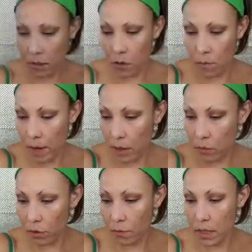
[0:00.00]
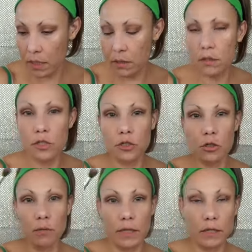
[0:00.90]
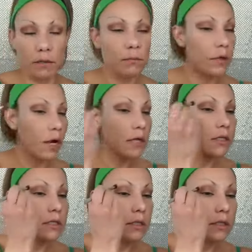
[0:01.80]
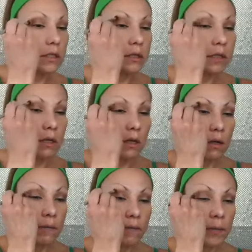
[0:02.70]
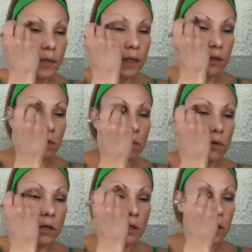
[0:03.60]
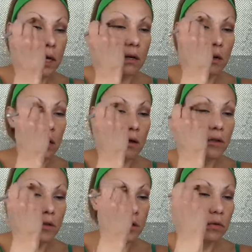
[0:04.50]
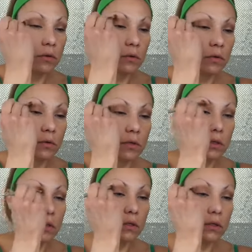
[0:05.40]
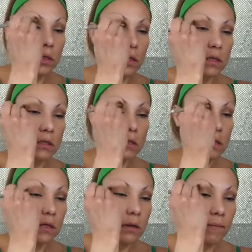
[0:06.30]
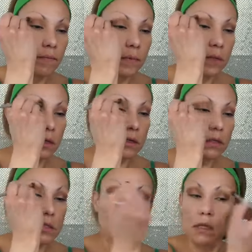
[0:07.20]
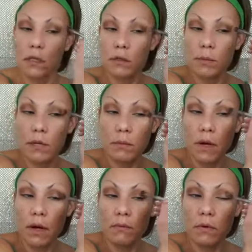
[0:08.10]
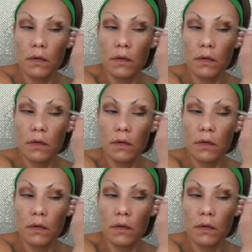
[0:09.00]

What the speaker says: Go back with my initial blending brush and just kind of work that all through the crease and just a little bit above,